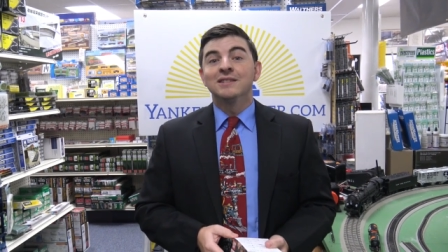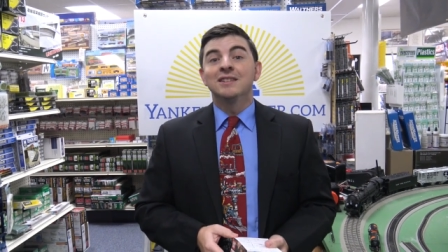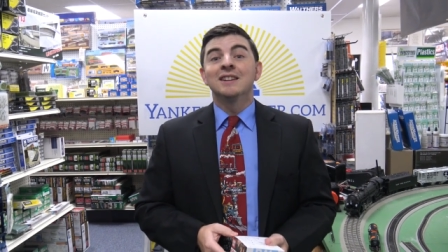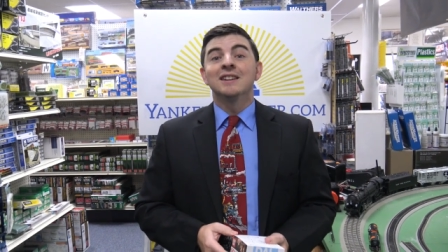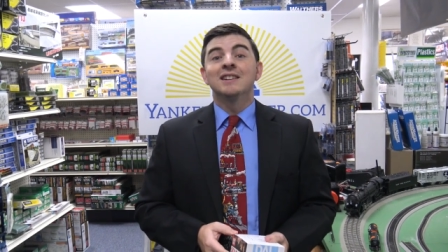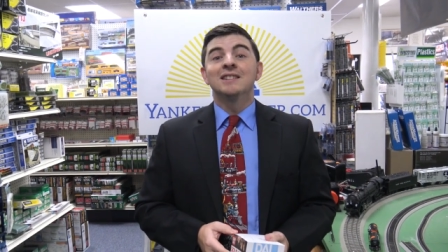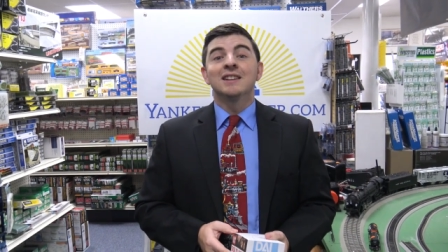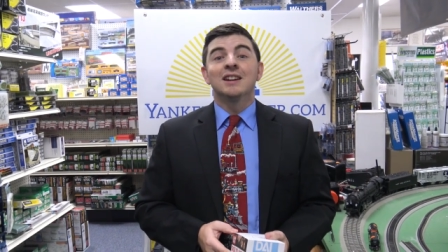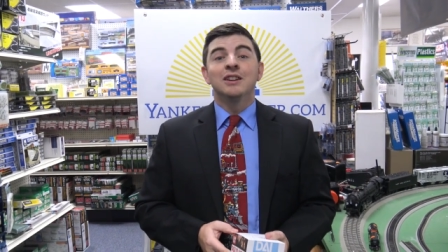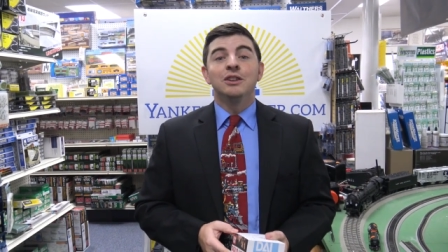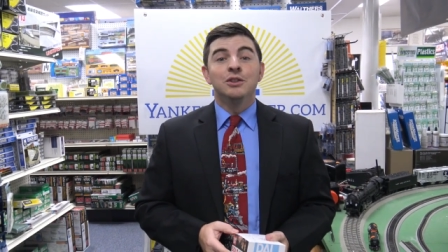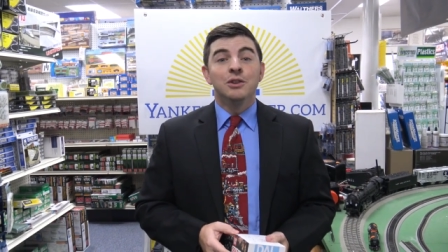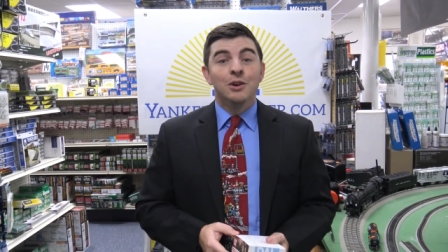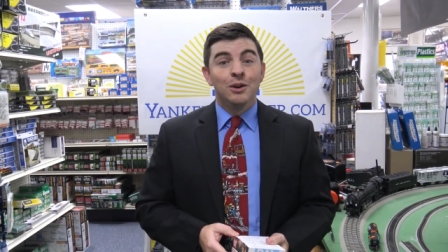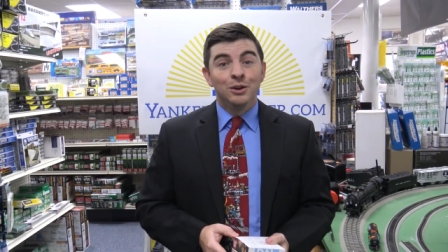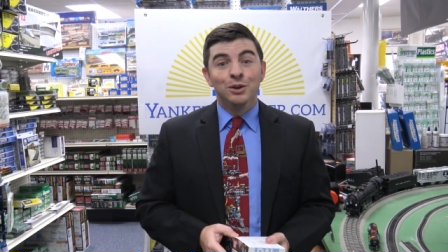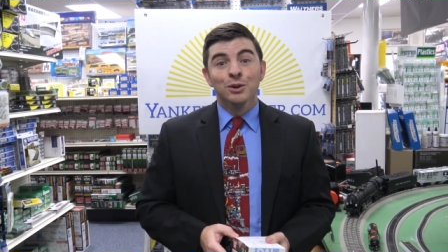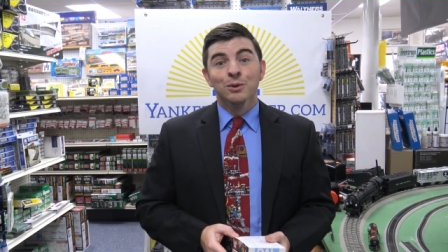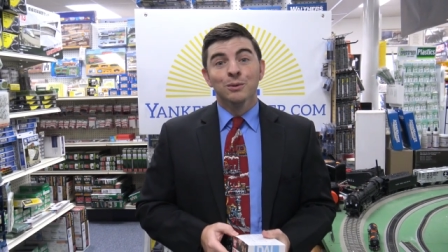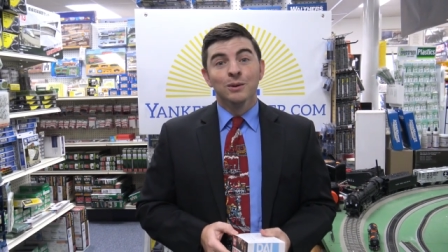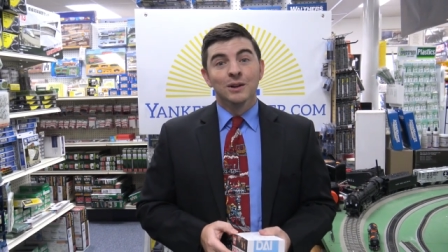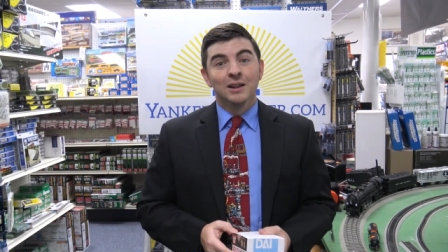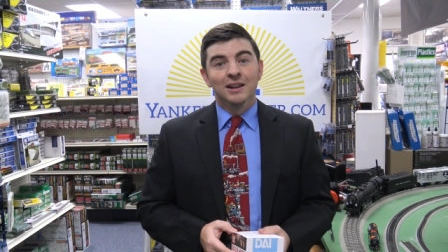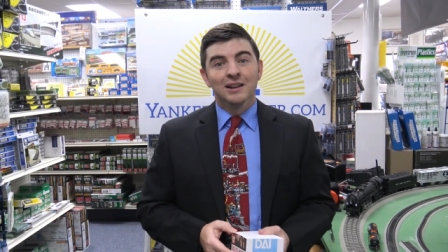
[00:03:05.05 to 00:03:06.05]
because I know
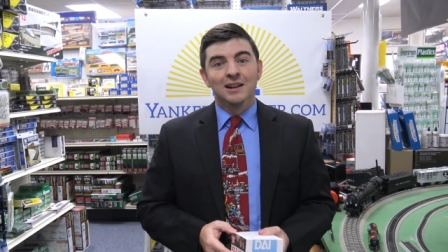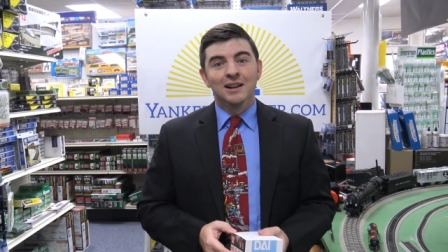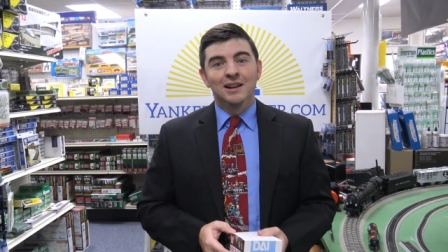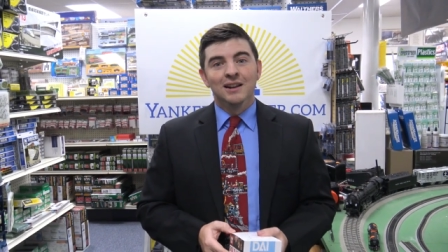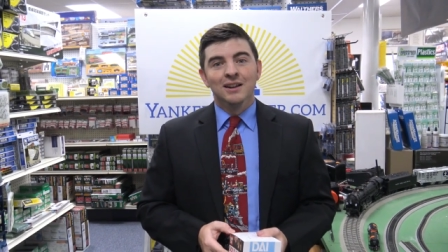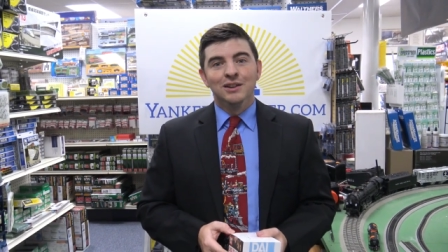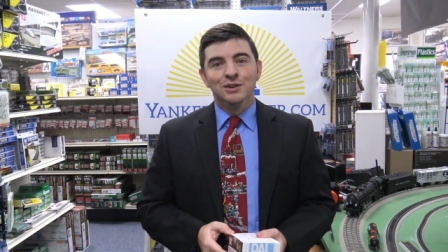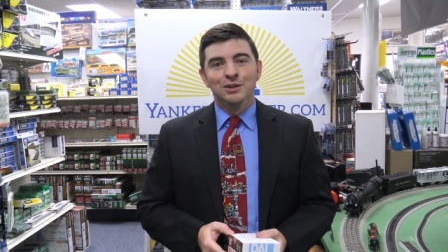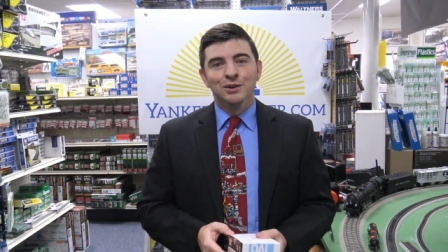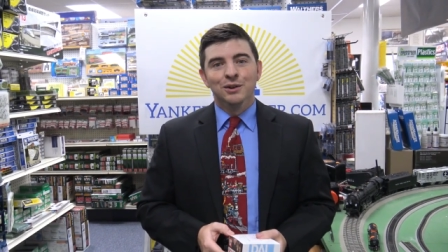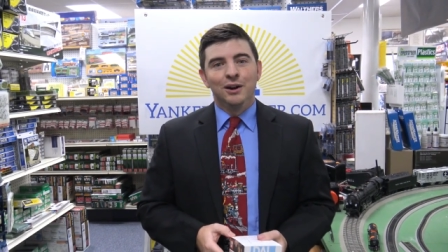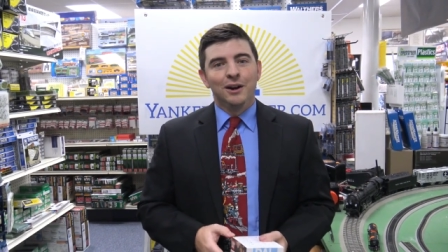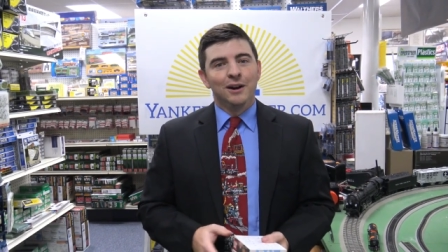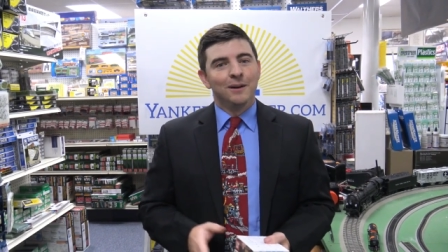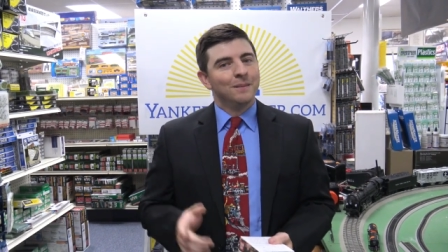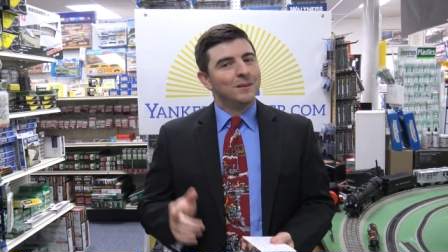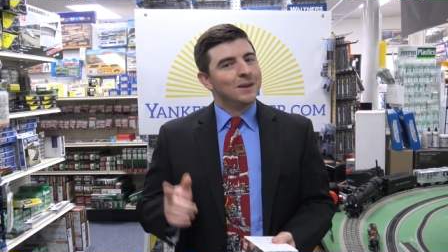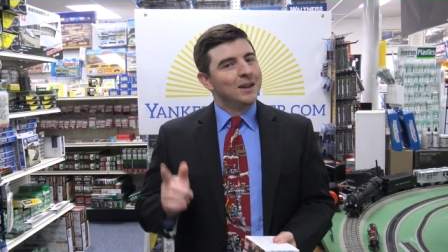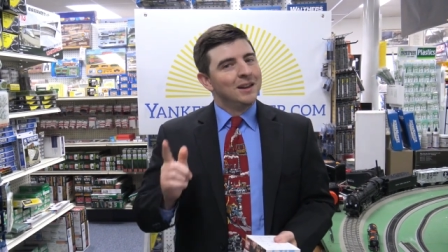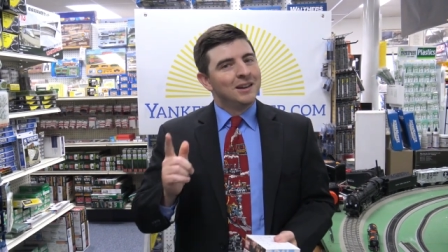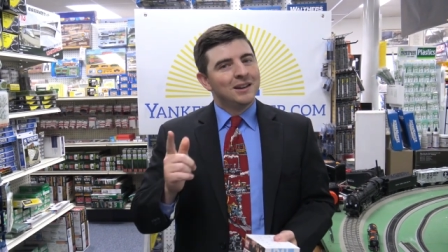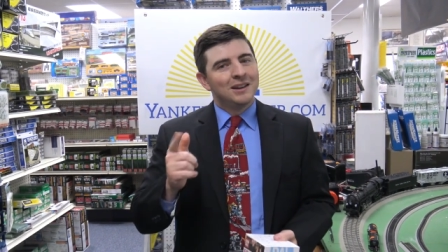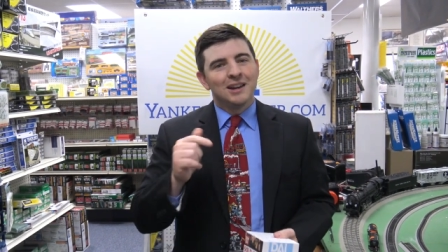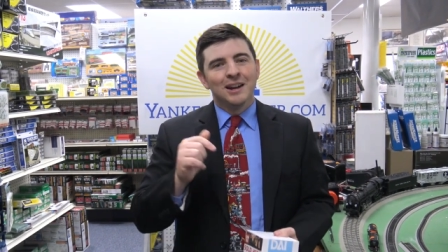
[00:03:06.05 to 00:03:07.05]
you're really going to enjoy them.
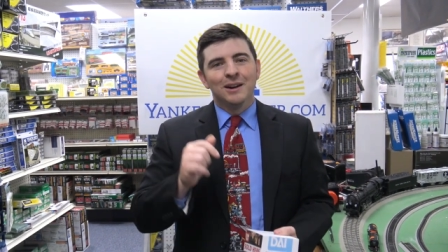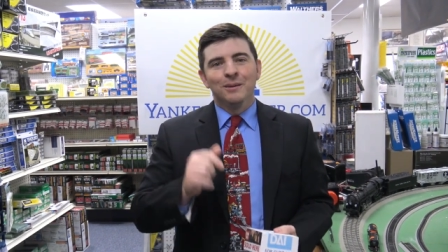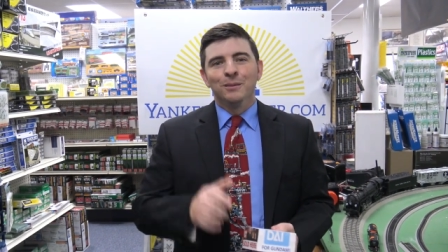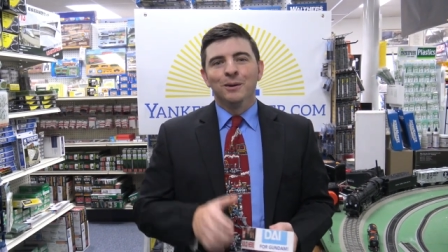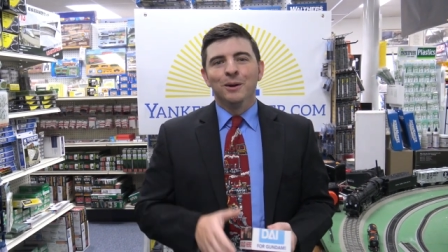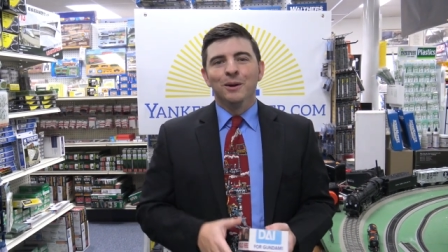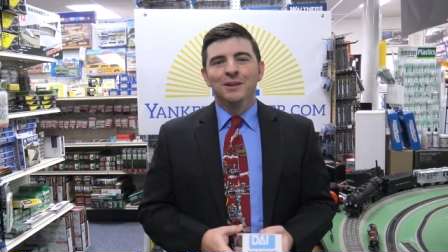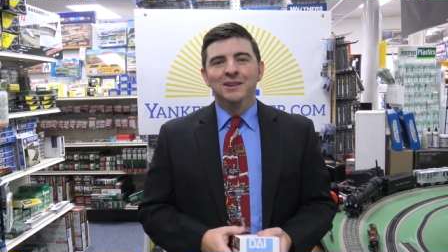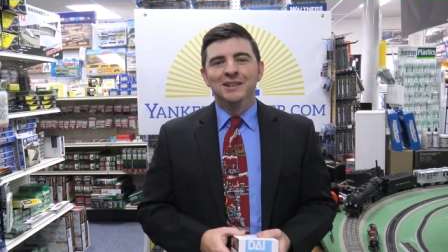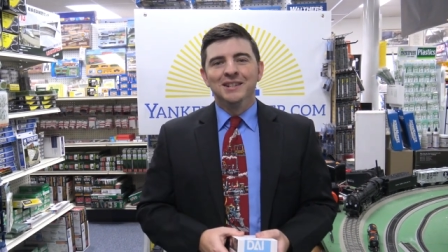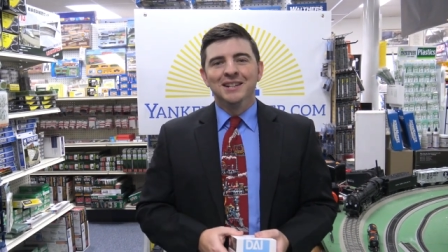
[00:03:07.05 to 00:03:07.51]
Get them rolling